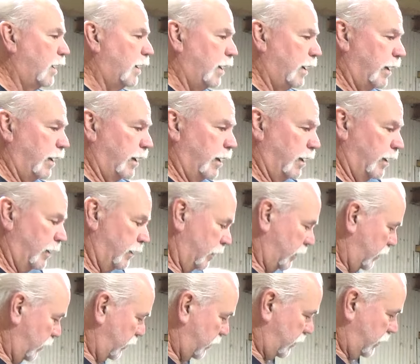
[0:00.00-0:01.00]
and
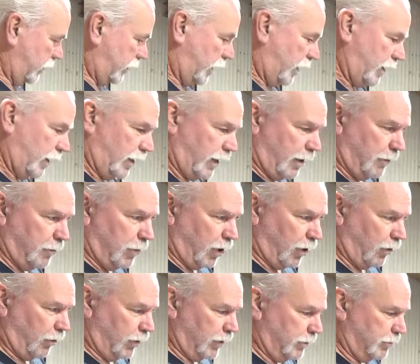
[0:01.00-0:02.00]
it, uh, I
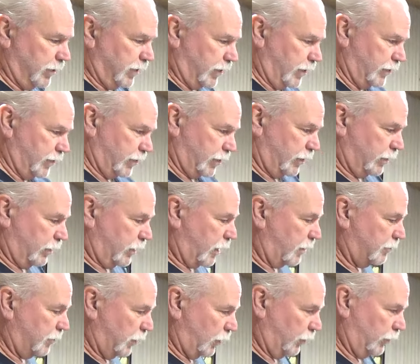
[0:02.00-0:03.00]
borrowed it because uh,
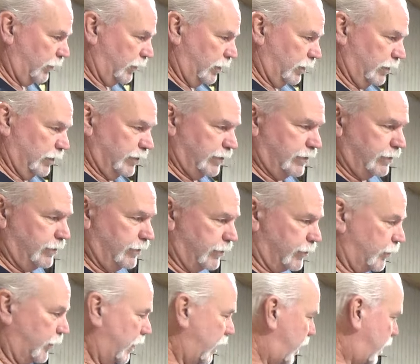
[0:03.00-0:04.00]
I'm building the
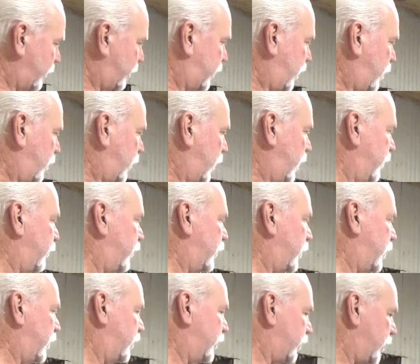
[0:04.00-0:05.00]
swing-out tailgate for
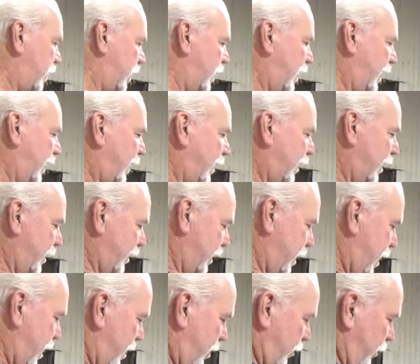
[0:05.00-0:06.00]
this.
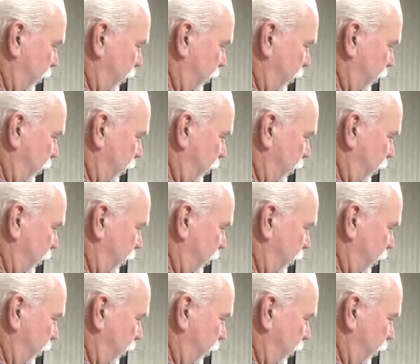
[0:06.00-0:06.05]
Now,